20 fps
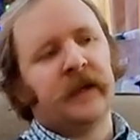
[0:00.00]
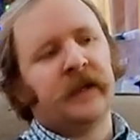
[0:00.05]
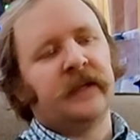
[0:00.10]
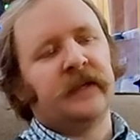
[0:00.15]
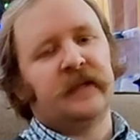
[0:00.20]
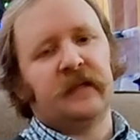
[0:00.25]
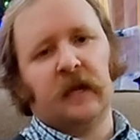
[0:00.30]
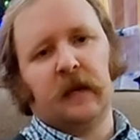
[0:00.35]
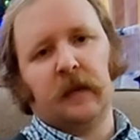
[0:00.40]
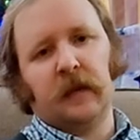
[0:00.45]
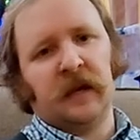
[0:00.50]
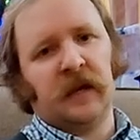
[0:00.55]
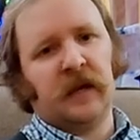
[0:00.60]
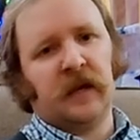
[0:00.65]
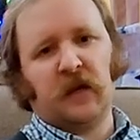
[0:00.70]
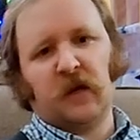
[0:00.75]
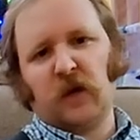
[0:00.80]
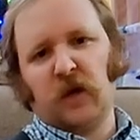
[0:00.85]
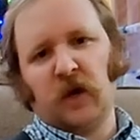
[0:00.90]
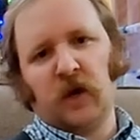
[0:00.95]

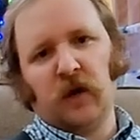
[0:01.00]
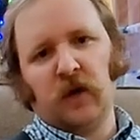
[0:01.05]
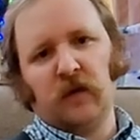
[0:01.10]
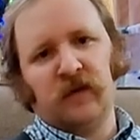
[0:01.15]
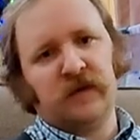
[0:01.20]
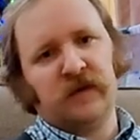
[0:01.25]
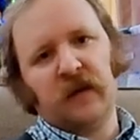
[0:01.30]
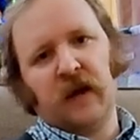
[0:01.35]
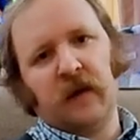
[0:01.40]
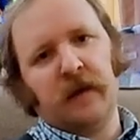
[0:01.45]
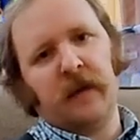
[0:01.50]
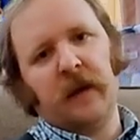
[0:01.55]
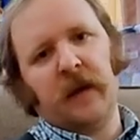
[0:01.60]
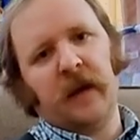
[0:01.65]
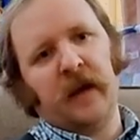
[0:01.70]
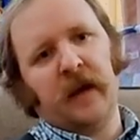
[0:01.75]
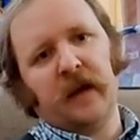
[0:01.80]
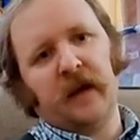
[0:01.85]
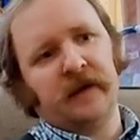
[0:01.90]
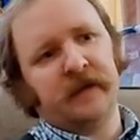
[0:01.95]
Cinnamon, cloves,
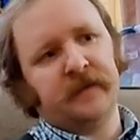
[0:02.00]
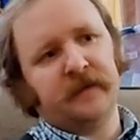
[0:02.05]
nutmeg,